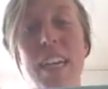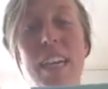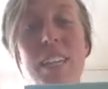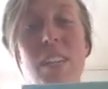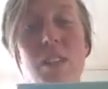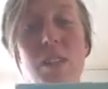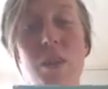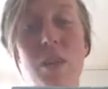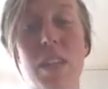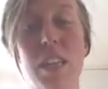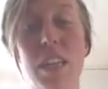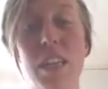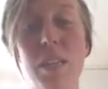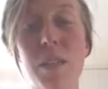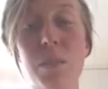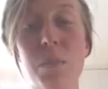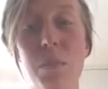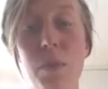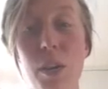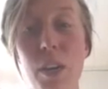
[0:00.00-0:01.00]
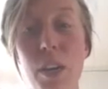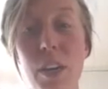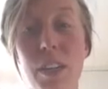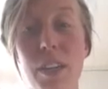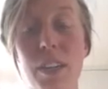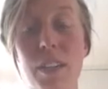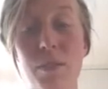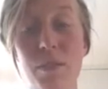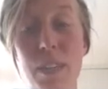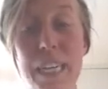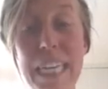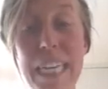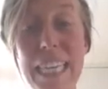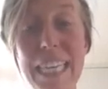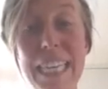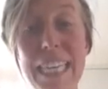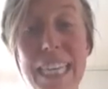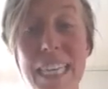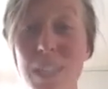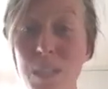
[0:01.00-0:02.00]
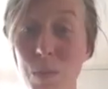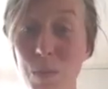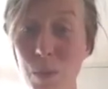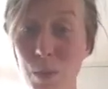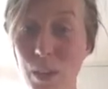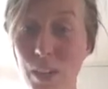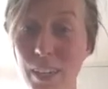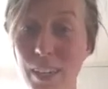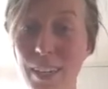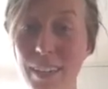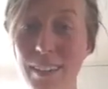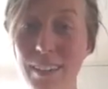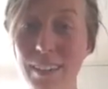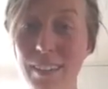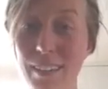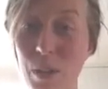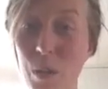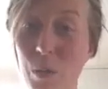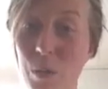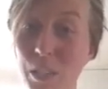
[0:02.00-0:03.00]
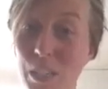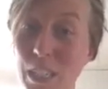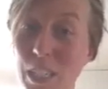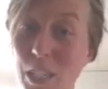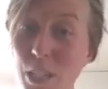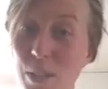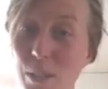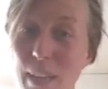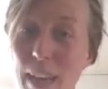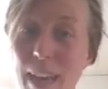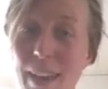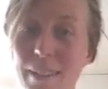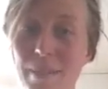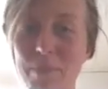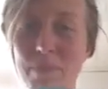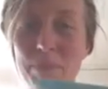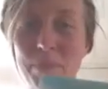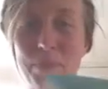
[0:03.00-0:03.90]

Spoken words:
And so this book, reading this book, will teach you that.